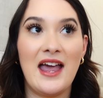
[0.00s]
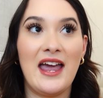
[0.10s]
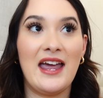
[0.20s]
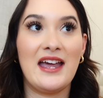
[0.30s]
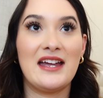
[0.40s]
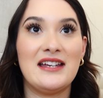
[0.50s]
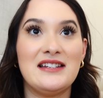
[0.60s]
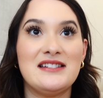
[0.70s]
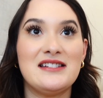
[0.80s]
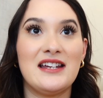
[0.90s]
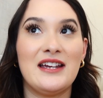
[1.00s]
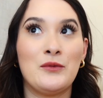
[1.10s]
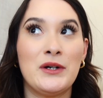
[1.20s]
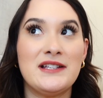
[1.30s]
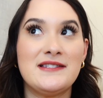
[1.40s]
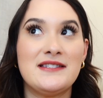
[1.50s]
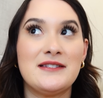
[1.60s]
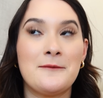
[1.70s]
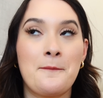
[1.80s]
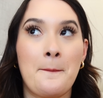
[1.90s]
And it
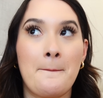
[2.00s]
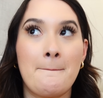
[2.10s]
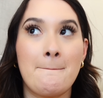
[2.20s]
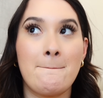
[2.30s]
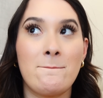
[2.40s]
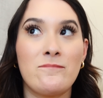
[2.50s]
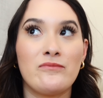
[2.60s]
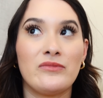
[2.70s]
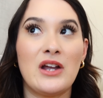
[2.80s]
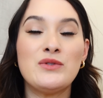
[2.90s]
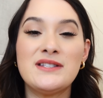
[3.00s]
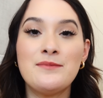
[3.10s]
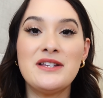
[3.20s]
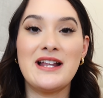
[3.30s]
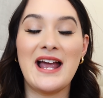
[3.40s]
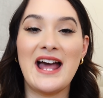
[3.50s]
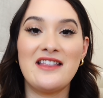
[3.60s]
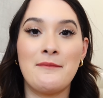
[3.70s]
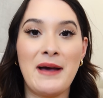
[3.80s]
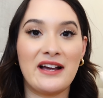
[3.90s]
was something that I had
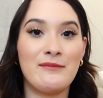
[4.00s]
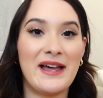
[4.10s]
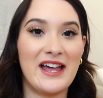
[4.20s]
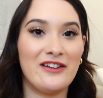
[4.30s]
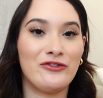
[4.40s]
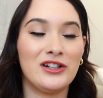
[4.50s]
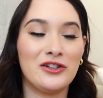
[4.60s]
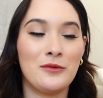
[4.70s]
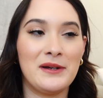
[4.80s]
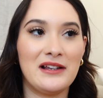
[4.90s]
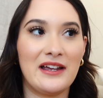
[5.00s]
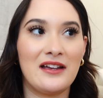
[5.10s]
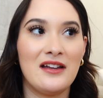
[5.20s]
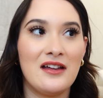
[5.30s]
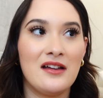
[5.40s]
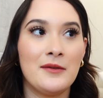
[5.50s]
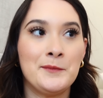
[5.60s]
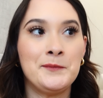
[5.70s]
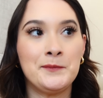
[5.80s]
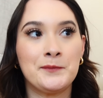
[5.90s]
in the back of my head for a little bit, like,
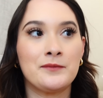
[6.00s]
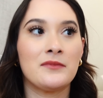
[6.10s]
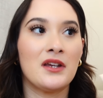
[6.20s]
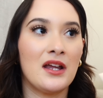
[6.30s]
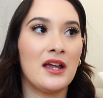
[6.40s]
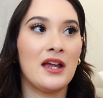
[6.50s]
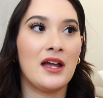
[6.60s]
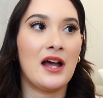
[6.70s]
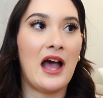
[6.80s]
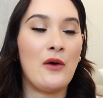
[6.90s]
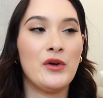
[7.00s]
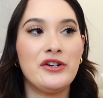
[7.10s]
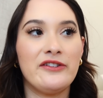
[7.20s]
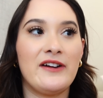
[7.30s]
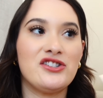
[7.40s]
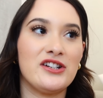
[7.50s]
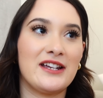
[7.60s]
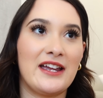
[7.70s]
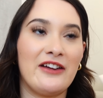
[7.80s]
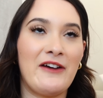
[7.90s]
I wonder if
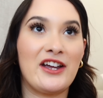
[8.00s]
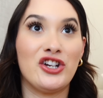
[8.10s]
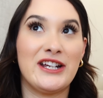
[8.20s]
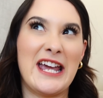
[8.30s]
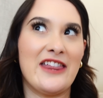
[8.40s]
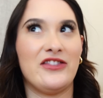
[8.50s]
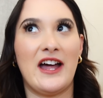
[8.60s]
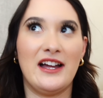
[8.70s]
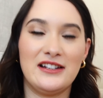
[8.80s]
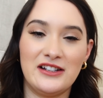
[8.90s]
I could get that,